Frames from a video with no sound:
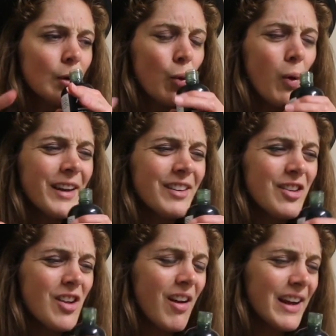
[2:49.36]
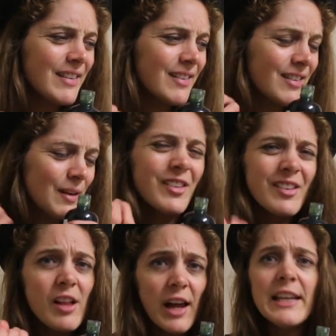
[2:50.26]
quite a nice,
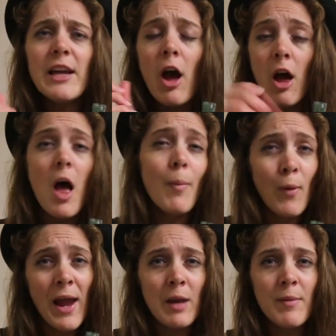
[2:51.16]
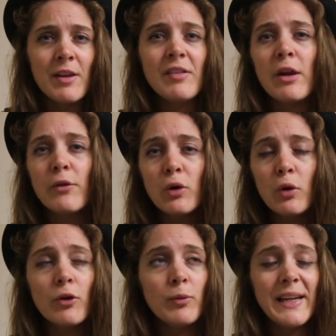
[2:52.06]
slightly herbal element, and of
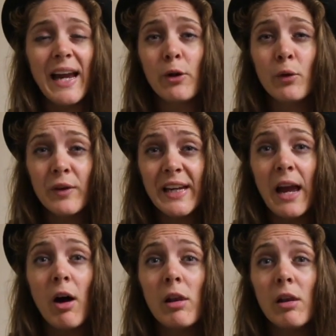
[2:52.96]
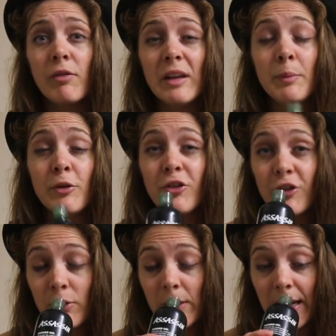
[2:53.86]
course we cannot forget our lovely
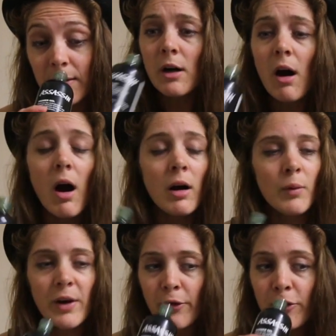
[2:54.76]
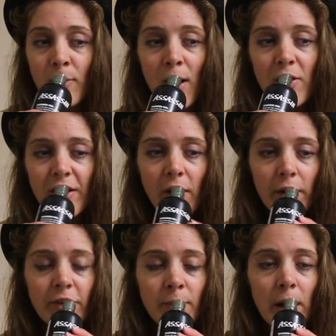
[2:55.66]
patchouli. When I smell this, I
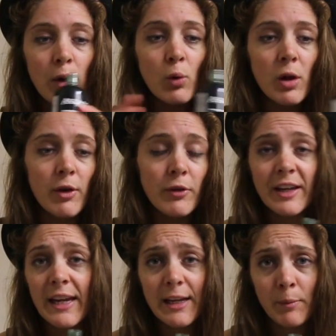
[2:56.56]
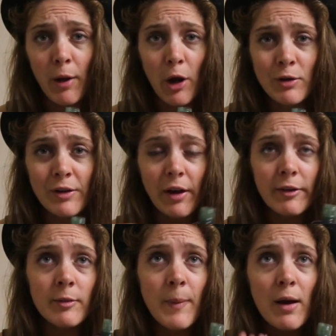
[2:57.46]
smell all of those key components. I
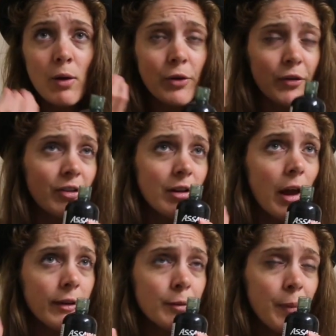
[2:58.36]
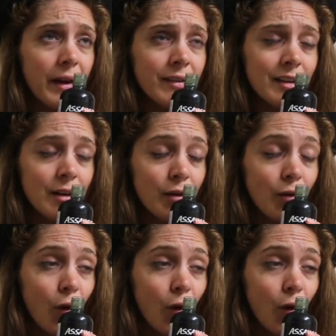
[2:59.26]
smell the slight spiciness